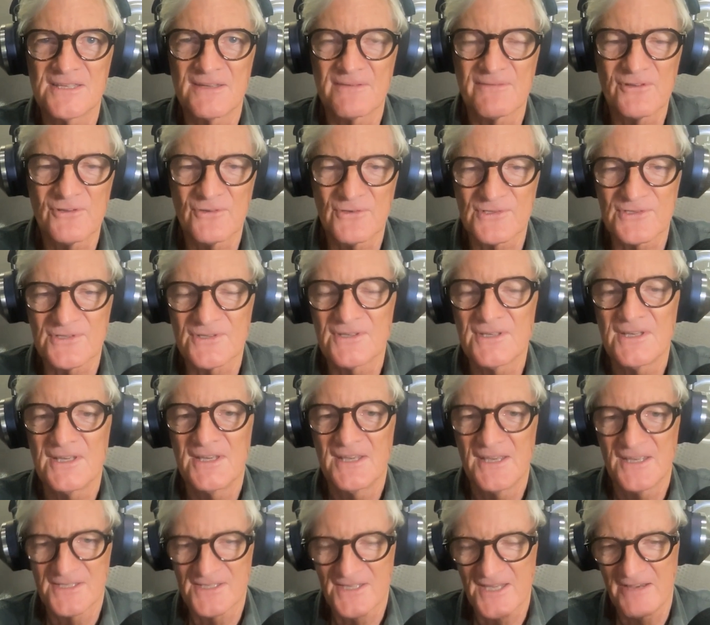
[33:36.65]
And of course,
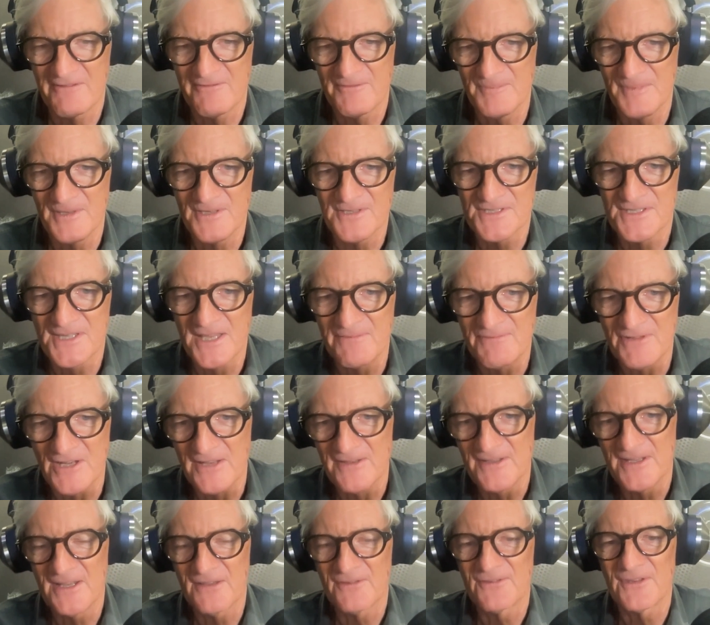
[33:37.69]
as governments, they've
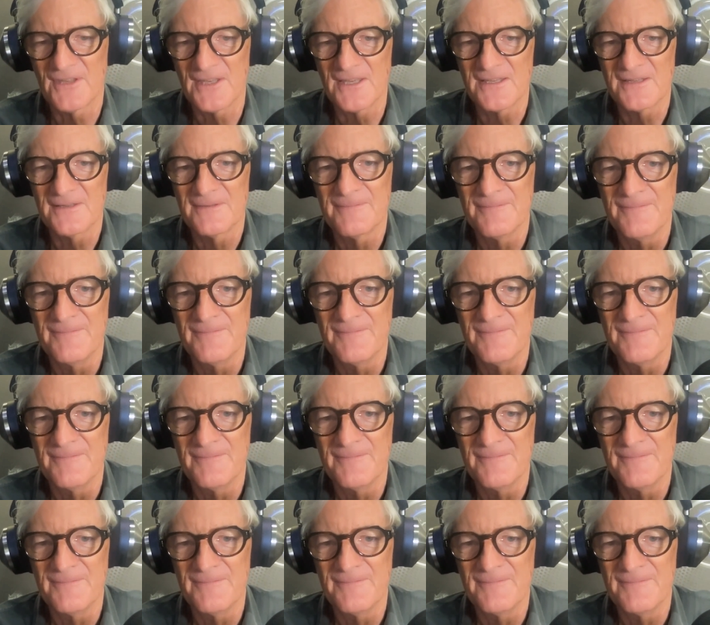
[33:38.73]
done nothing.